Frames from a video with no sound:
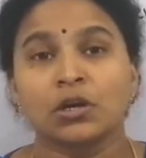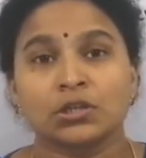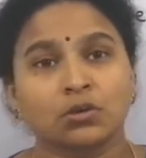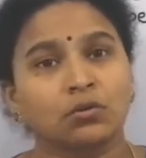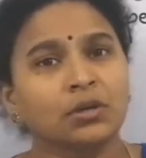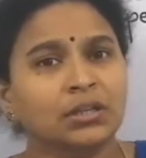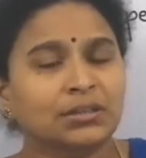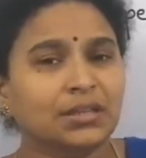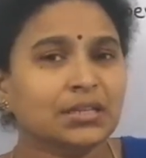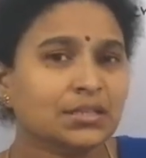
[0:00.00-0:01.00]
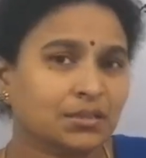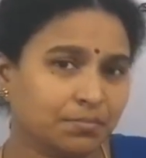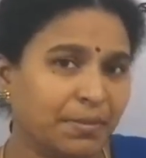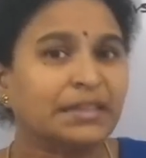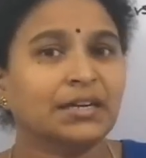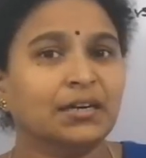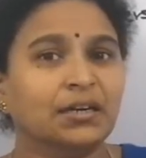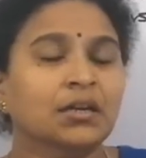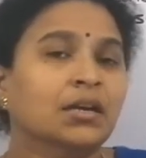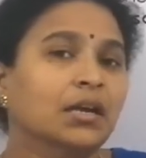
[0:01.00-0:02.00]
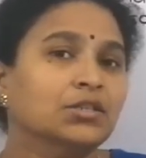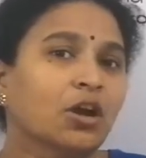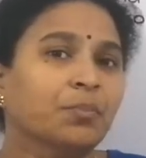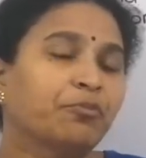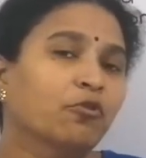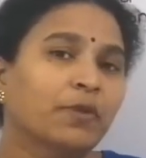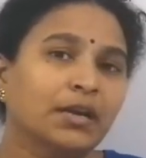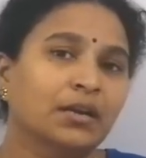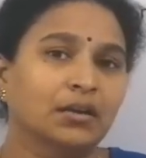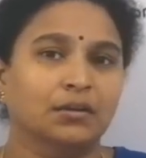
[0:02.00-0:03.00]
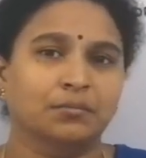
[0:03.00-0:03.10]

So, this method is not proven